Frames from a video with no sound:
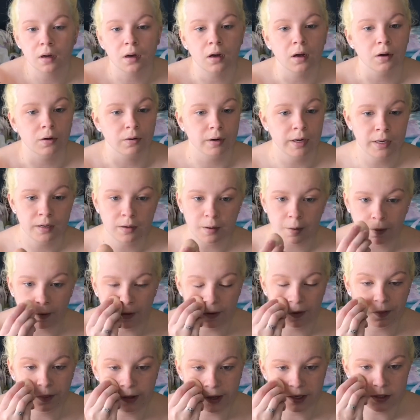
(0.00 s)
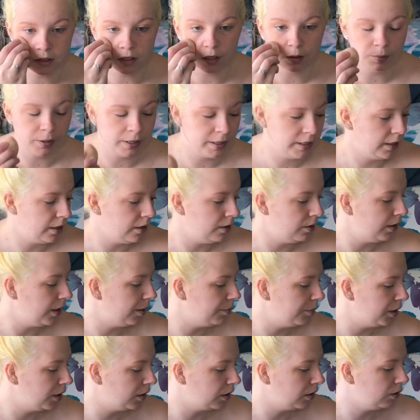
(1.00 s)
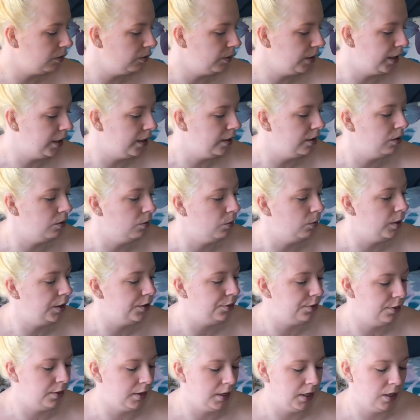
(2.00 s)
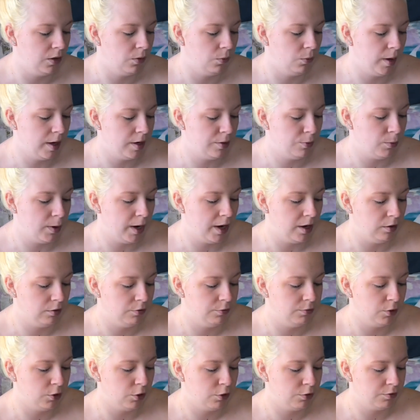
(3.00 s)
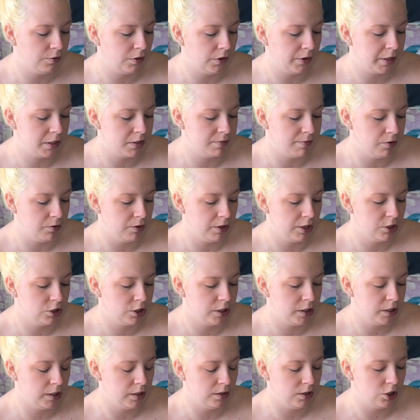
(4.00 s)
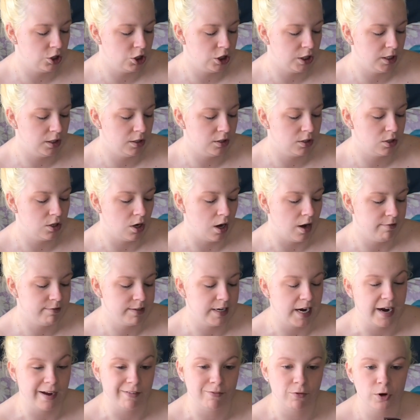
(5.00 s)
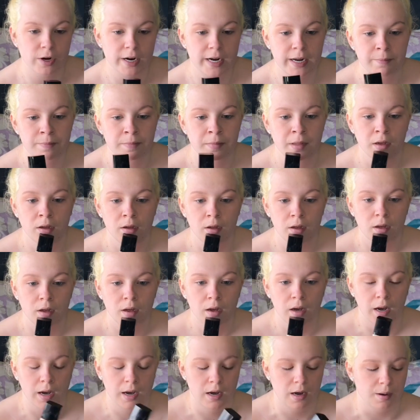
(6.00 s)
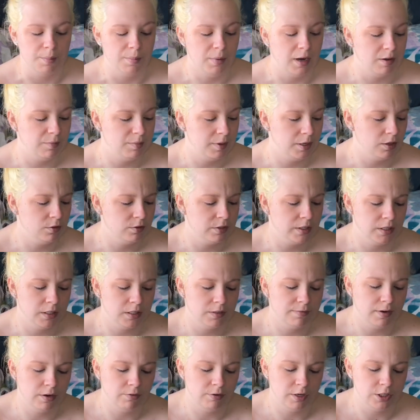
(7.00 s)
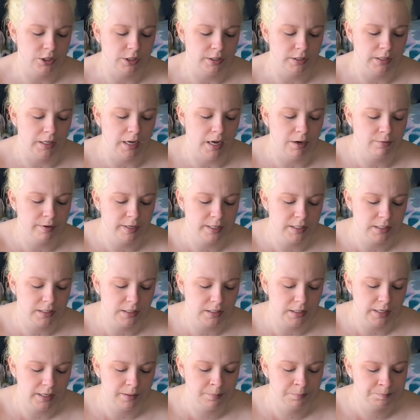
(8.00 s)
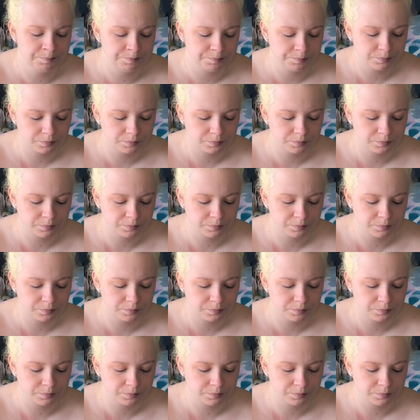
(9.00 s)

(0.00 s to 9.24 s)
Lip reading: All right, now that that's all blended out, I'm gonna go in with the Wet n Wild Photo Focus Foundation in the shade Soft Ivory. I've been using this foundation a lot recently.